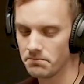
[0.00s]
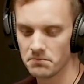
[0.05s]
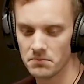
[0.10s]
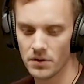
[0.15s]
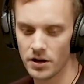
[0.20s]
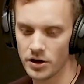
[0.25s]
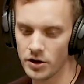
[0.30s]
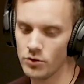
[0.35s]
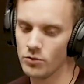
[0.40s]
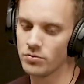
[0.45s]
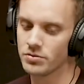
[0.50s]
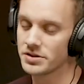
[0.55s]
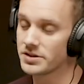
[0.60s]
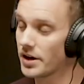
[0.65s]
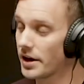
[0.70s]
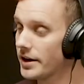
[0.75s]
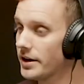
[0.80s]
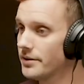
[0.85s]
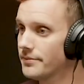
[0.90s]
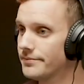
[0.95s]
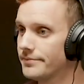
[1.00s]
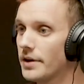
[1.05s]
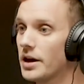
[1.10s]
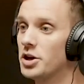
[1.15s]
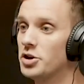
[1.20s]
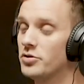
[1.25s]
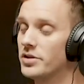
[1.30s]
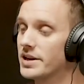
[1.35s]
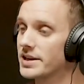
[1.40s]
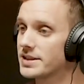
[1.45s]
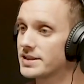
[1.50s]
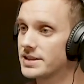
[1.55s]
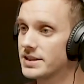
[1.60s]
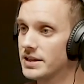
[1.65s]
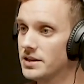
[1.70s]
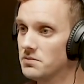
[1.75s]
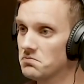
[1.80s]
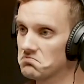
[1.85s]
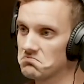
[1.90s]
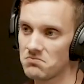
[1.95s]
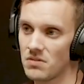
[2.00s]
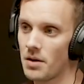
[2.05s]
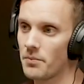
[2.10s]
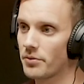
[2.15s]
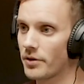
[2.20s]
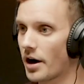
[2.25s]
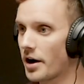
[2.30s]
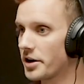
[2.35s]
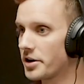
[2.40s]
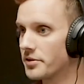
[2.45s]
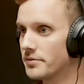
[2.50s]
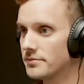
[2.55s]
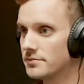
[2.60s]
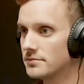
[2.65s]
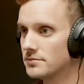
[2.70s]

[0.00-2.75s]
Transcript: and you study and you get a C, I'm proud of you.